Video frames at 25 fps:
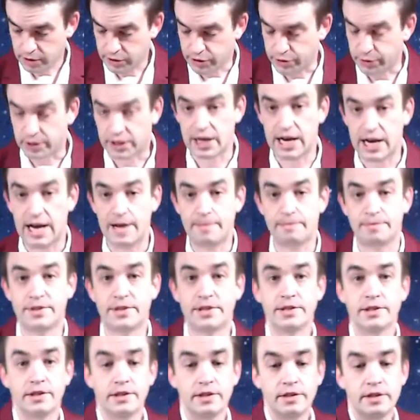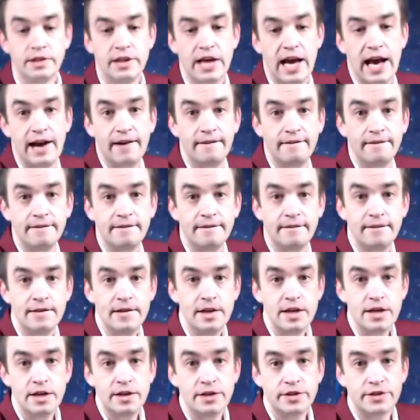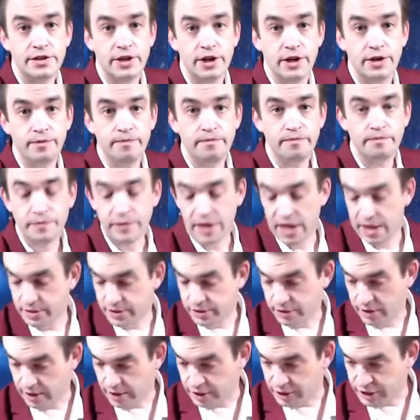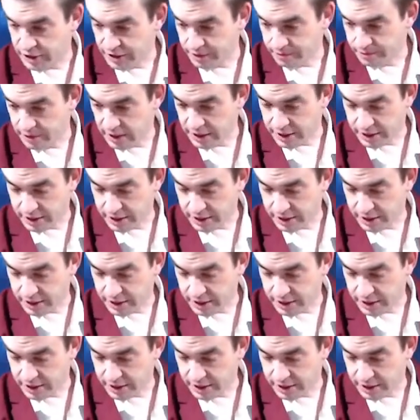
2 of Cups. Yeah. So Cancer energy,